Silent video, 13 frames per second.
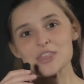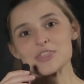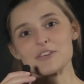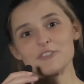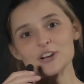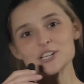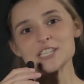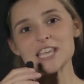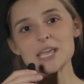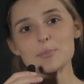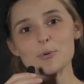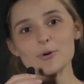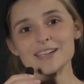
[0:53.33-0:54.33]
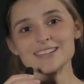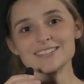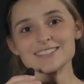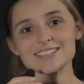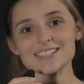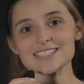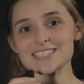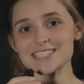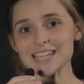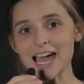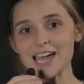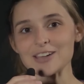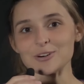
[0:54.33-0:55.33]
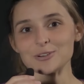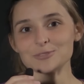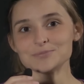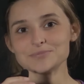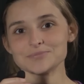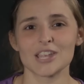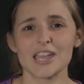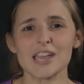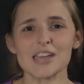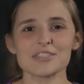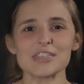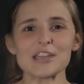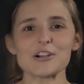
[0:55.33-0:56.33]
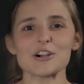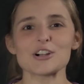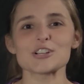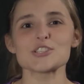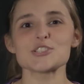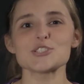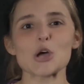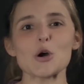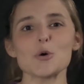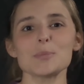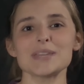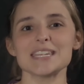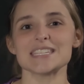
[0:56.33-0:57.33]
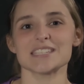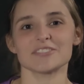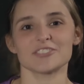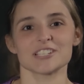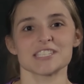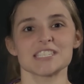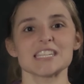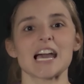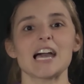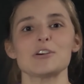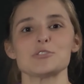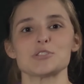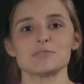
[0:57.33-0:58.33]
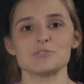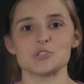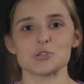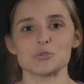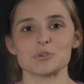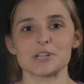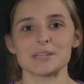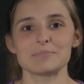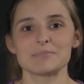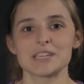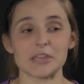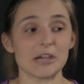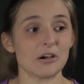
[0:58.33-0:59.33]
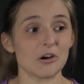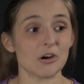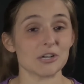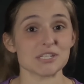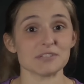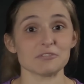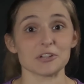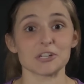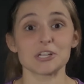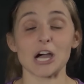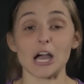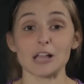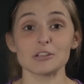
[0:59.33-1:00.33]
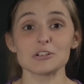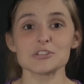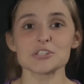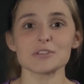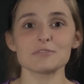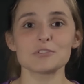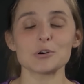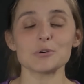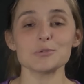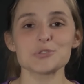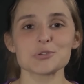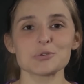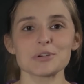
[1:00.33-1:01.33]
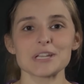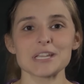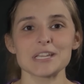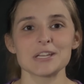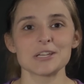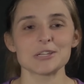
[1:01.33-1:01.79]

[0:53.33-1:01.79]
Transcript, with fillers: The first key point is style. There are so many different styles of jewelry. There are different colors of gold jewelry.